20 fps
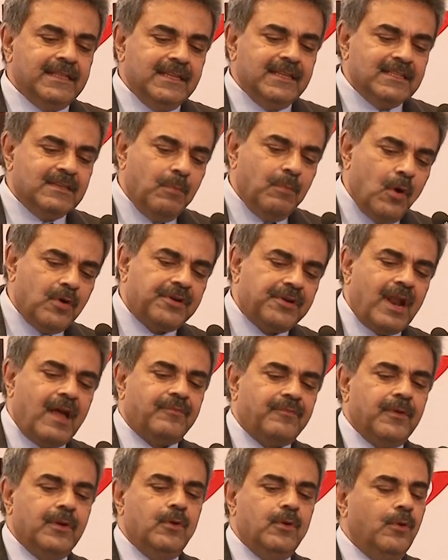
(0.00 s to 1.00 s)
there's more
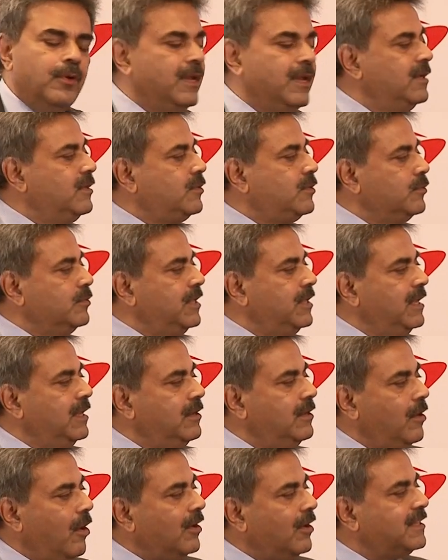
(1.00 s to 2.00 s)
traffic going into the
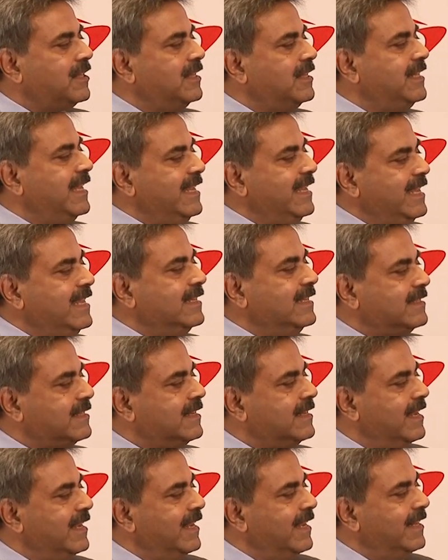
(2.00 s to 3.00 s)
north and the
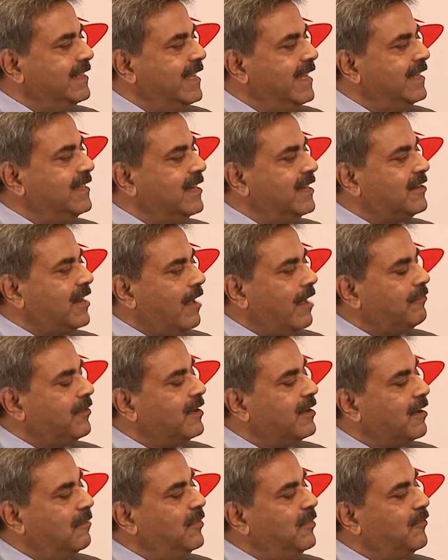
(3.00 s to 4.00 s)
east than the
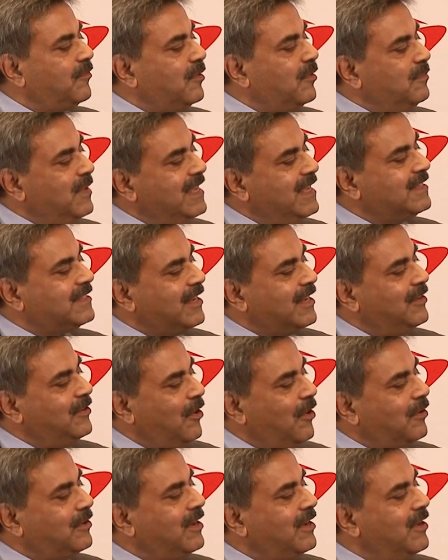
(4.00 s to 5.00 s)
traffic coming from east and
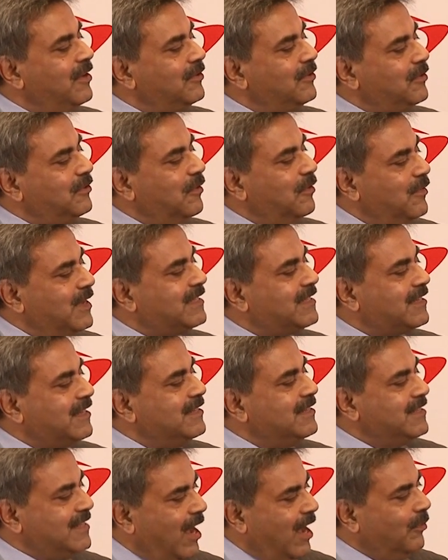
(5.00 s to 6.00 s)
north to the west
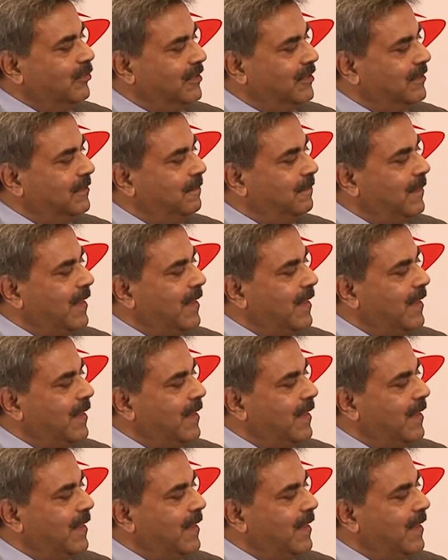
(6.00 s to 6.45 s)
and south.